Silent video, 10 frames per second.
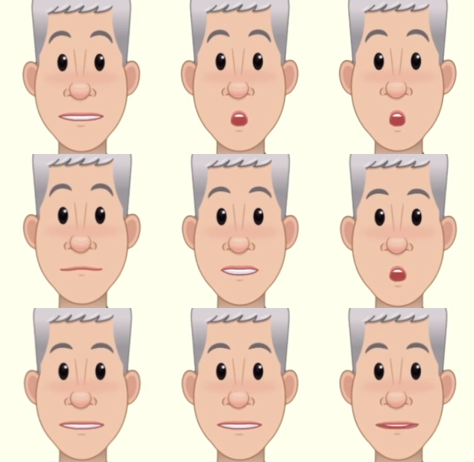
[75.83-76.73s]
so that
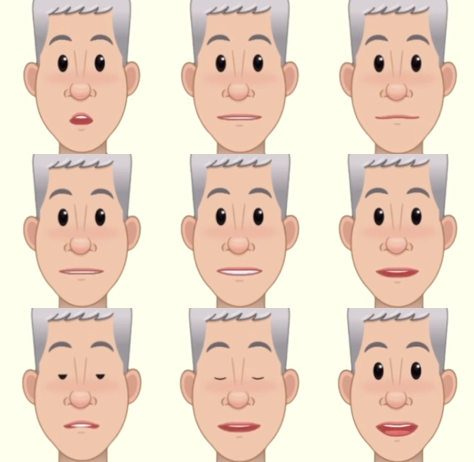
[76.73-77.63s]
gases can diffuse
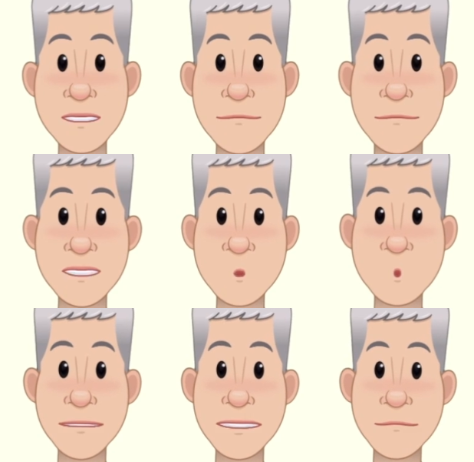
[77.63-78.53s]
directly to
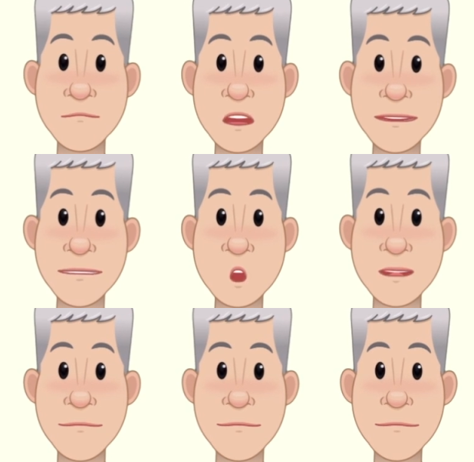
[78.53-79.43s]
and from body
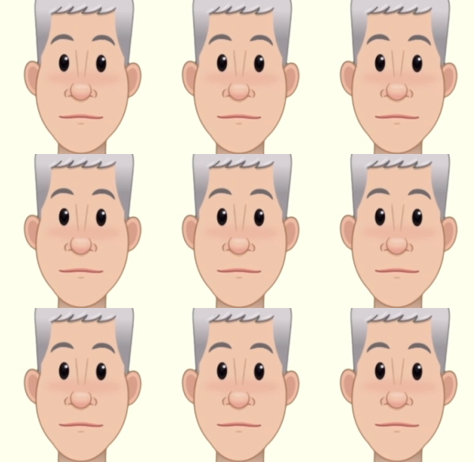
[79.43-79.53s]
cells.